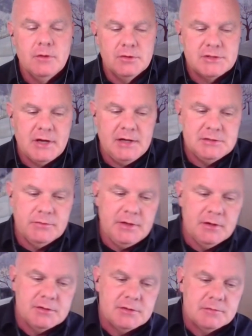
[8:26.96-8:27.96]
those kinds of
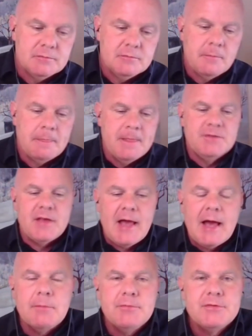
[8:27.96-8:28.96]
leaders. It's
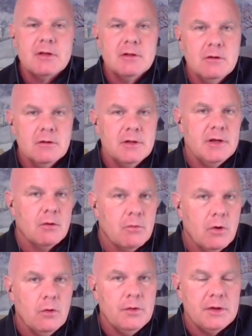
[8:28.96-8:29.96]
absolutely a
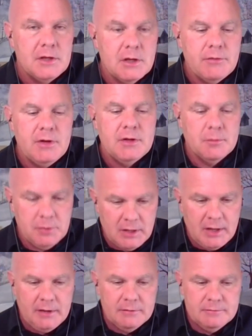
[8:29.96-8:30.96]
role that giving can
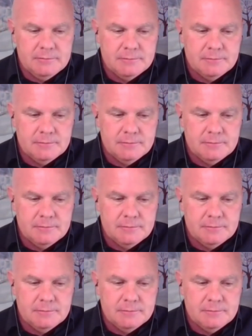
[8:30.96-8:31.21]
play.